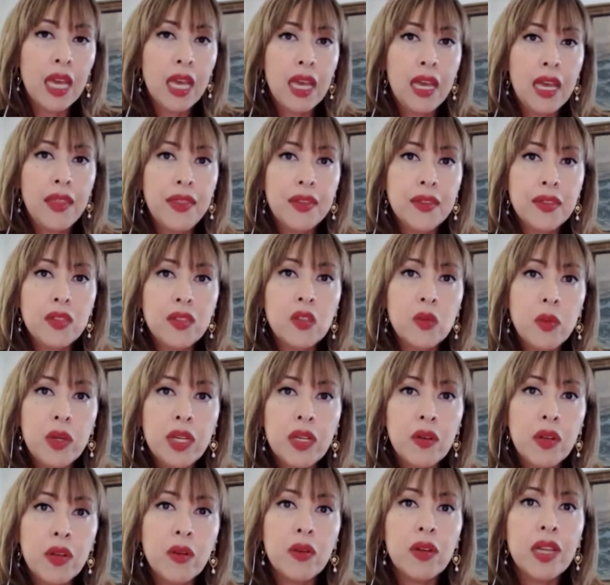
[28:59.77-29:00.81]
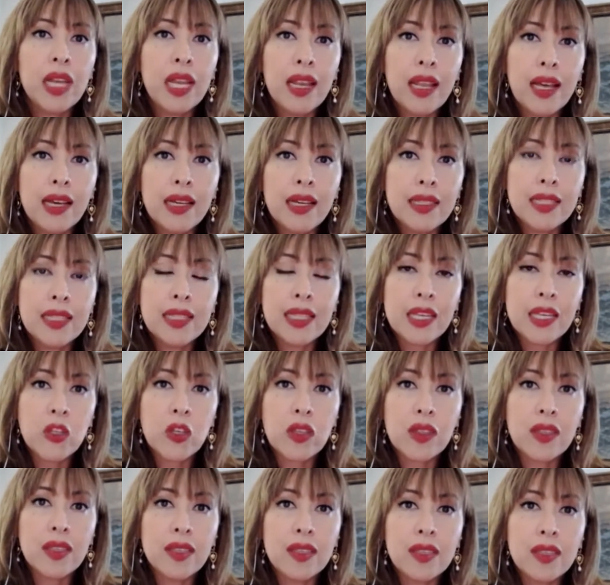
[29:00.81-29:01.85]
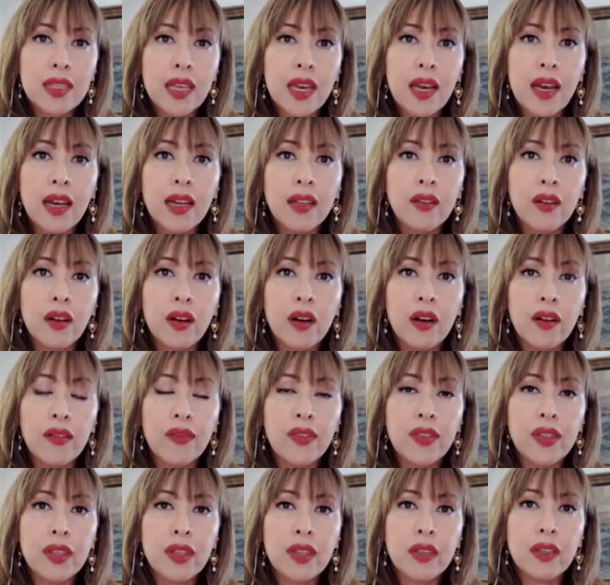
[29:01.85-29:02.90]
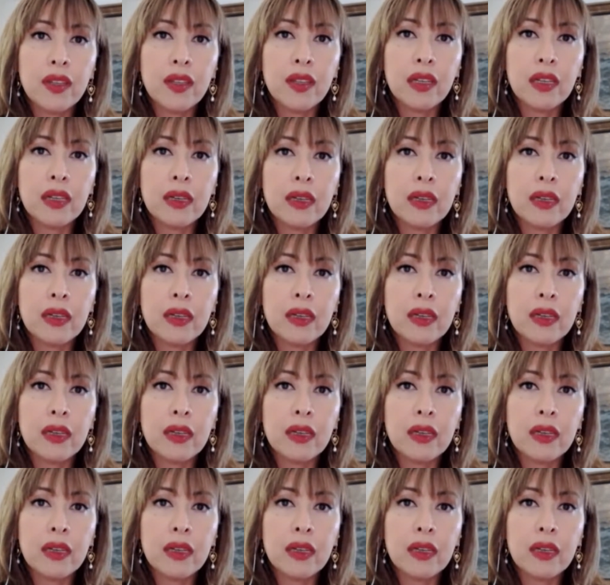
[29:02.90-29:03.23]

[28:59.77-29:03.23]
And this is where you realize that actually this kind of the